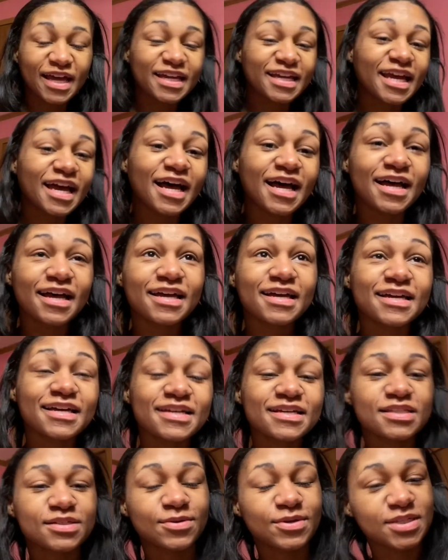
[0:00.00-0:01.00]

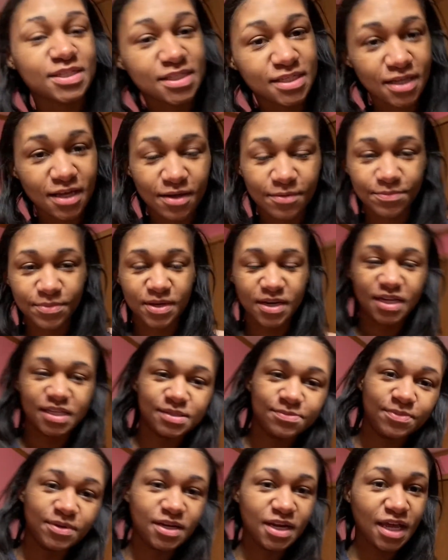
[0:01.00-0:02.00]
guys, what's up? And
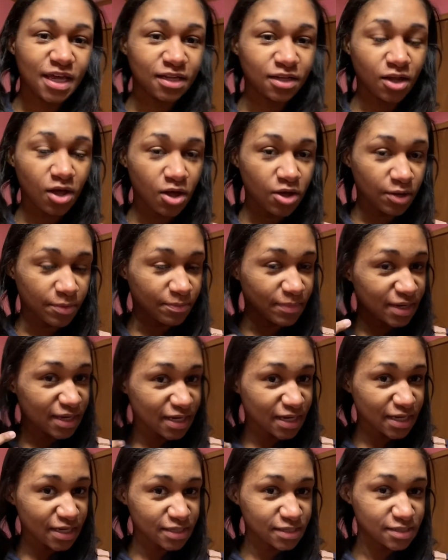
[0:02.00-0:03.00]
it's been a long
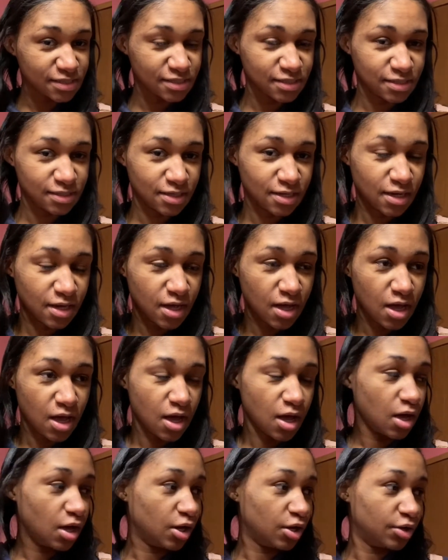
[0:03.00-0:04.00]
minute.
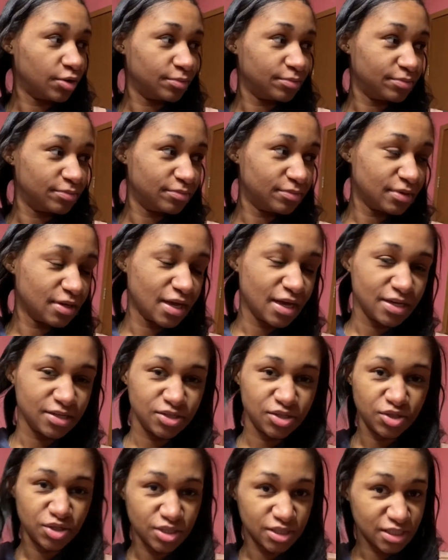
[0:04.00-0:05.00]

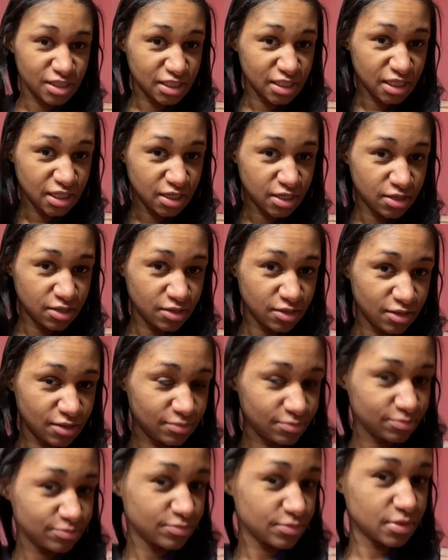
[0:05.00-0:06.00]
As you can see,
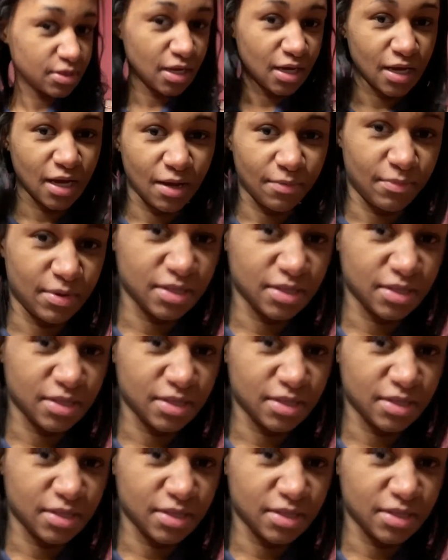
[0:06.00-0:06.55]
and I got my